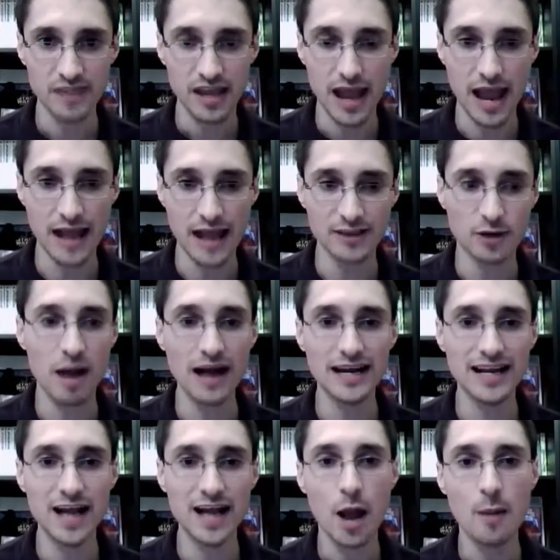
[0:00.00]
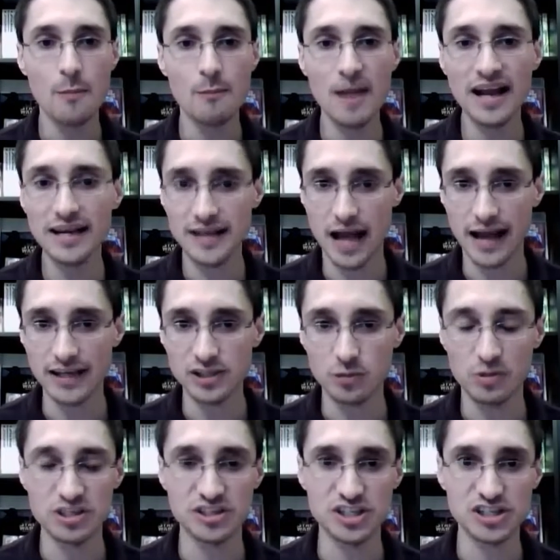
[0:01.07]
And they're mining Meganite,
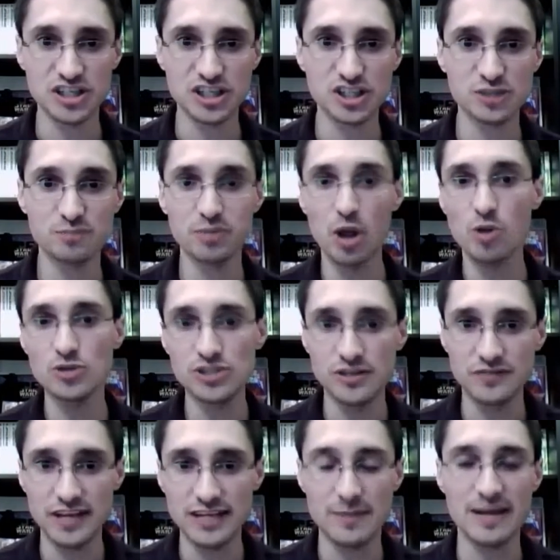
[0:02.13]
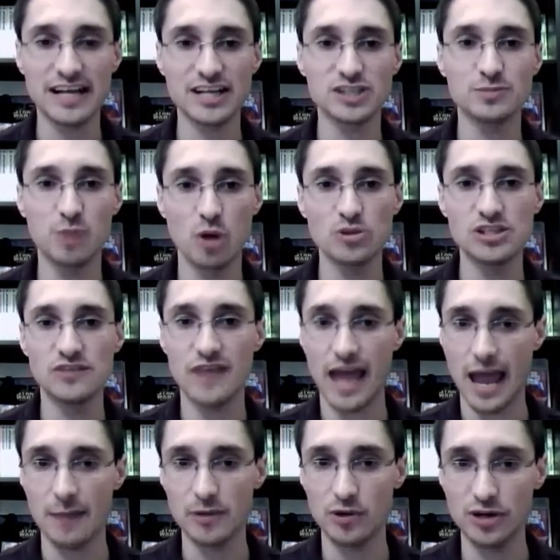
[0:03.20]
which is this explosive thing to make explosive
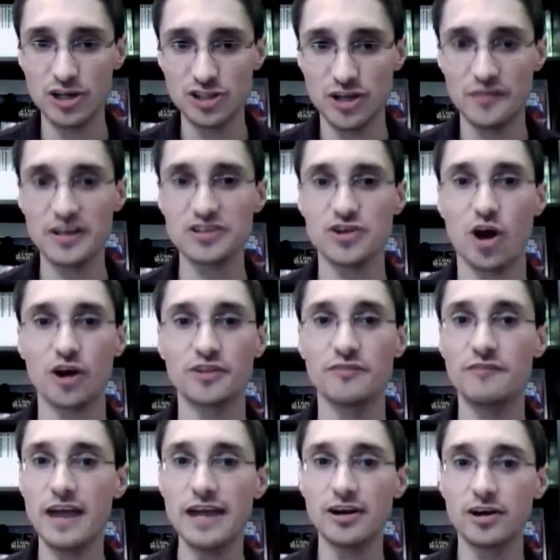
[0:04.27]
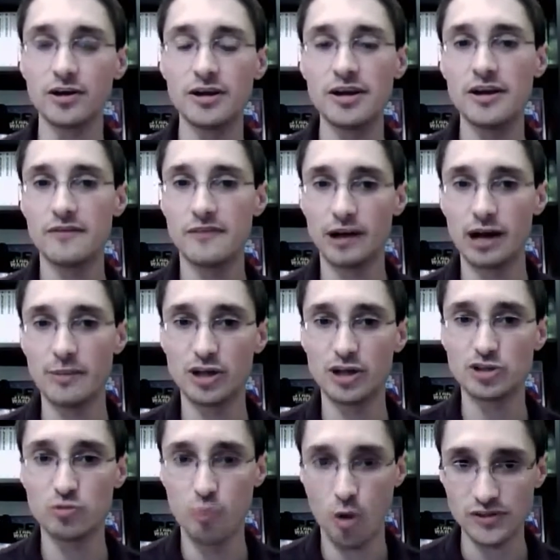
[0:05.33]
ammunition that Darth Vader very
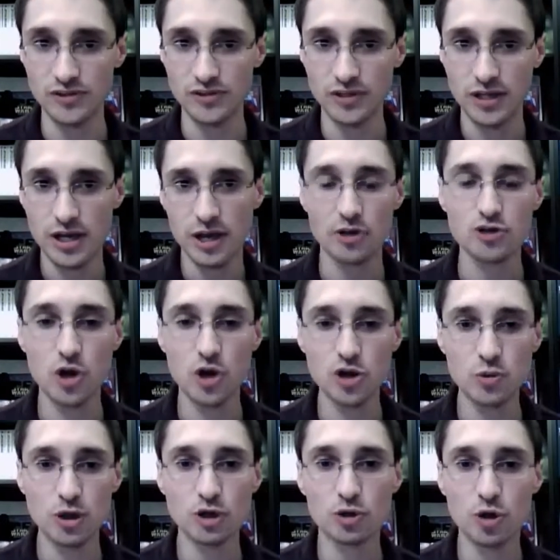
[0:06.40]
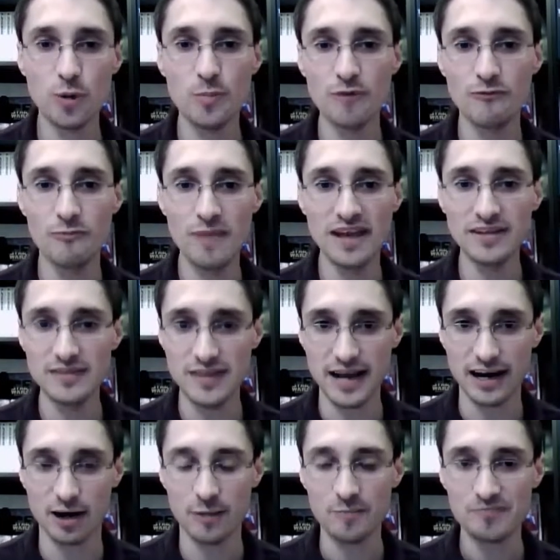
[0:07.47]
much wants. There's also a group of men
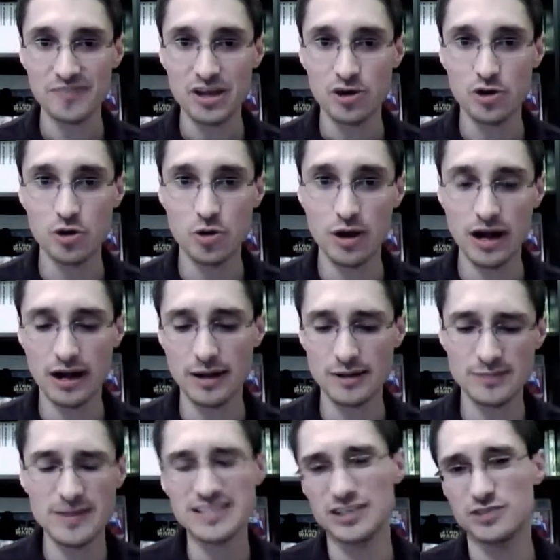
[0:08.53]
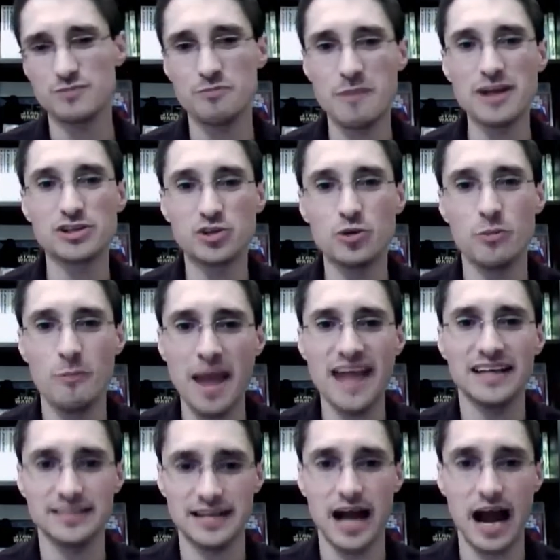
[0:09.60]
there who, it's basically two
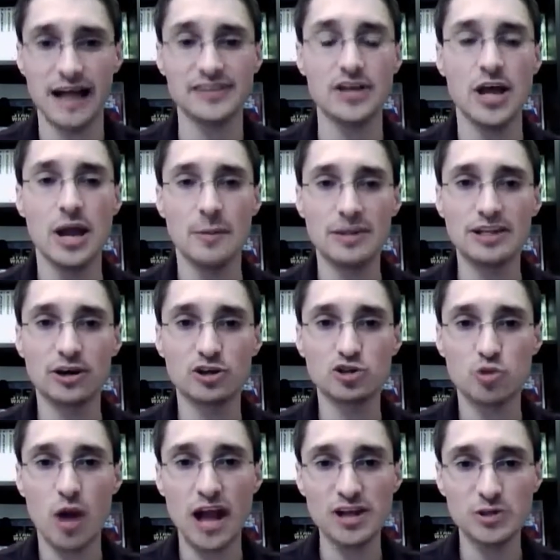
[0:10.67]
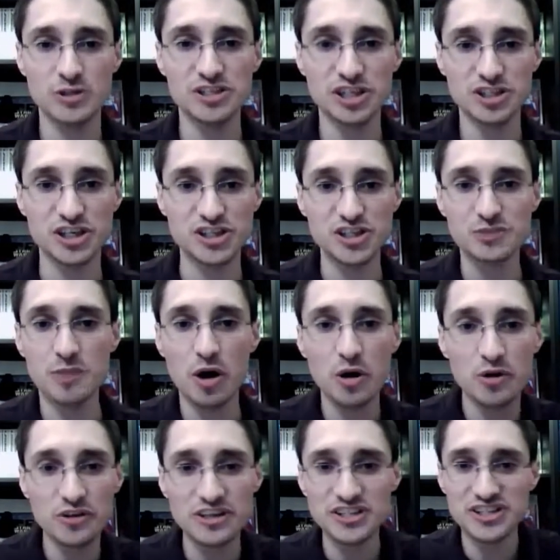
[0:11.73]
main guys, but they are trying to essentially
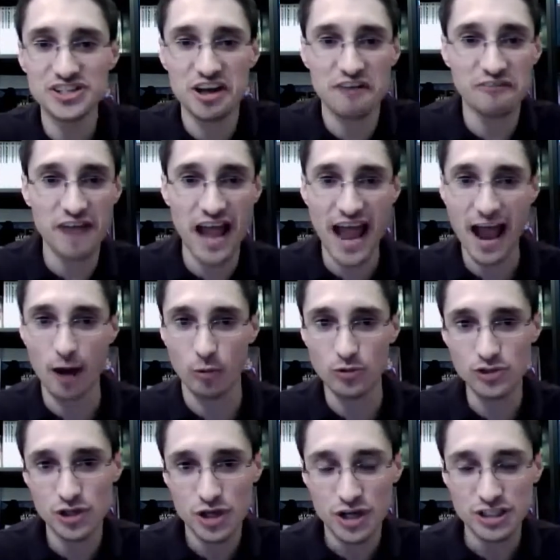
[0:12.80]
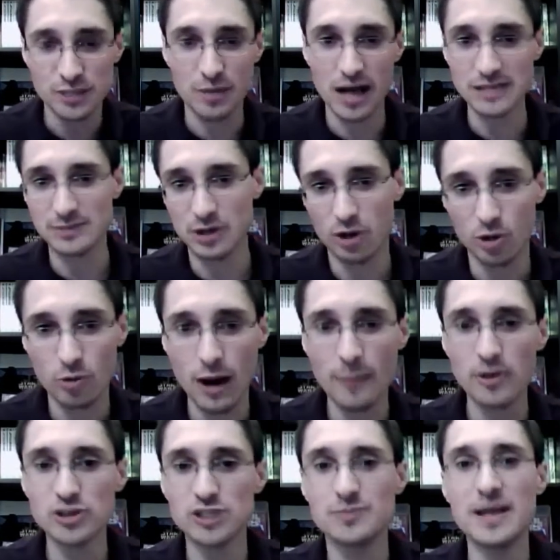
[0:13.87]
smuggle this stuff out to possibly go to
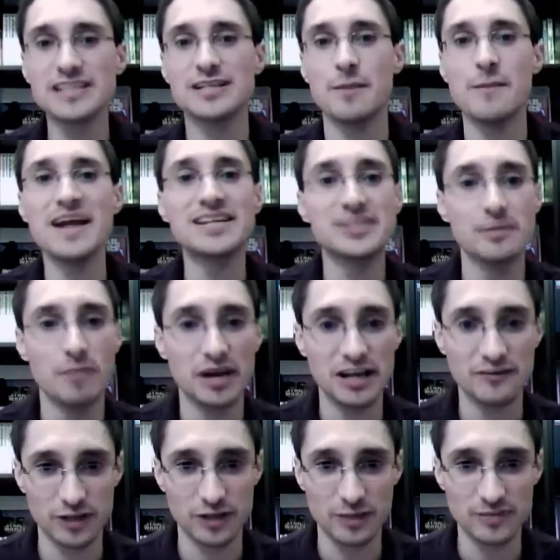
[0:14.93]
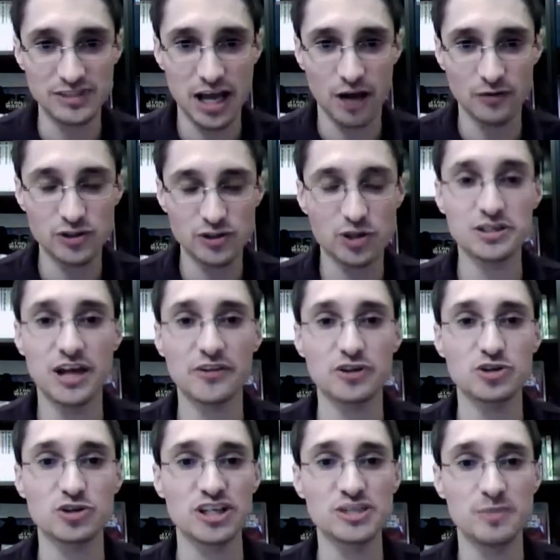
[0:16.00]
Rebels, just basically to make some money for themselves. Turns out they're
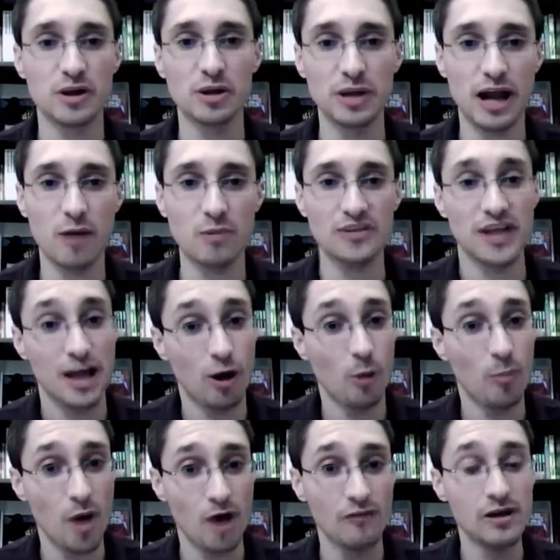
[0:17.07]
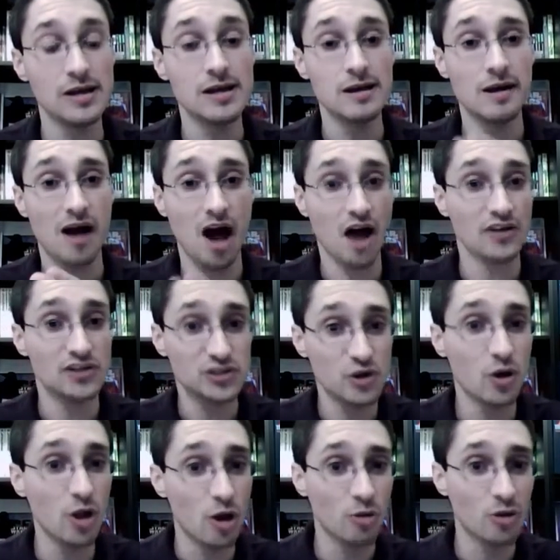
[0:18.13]
trying to smuggle it out with the help of Han
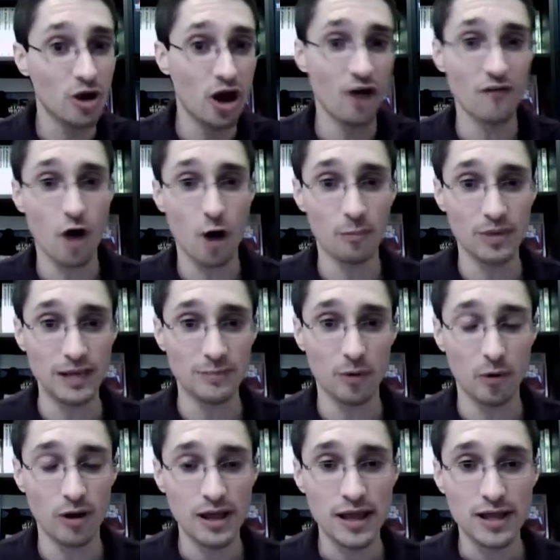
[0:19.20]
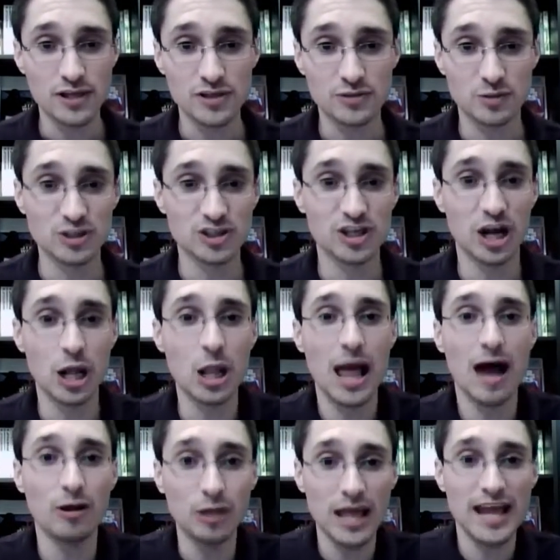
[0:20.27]
Solo, of all people, which is going to
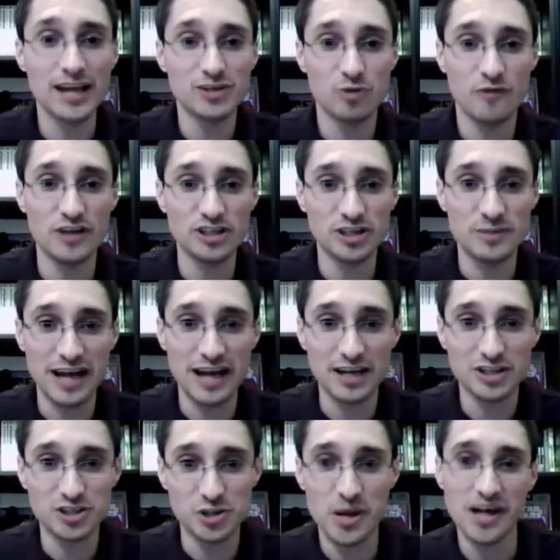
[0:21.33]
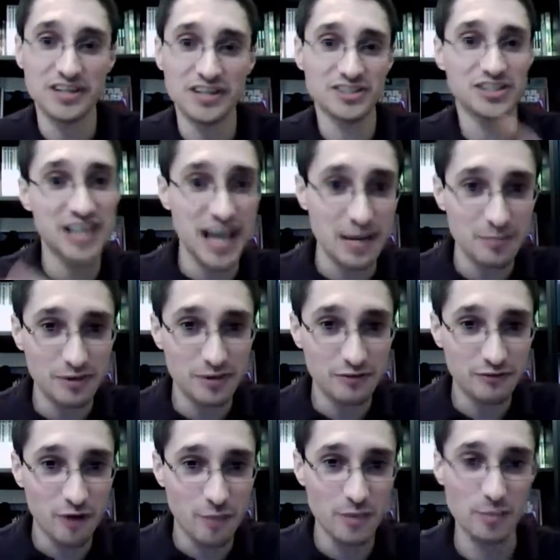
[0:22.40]
allow Leia to eventually manage to escape
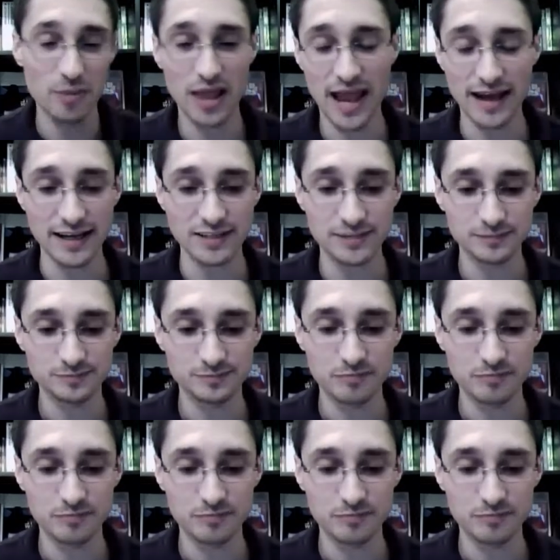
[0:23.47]
from the planet.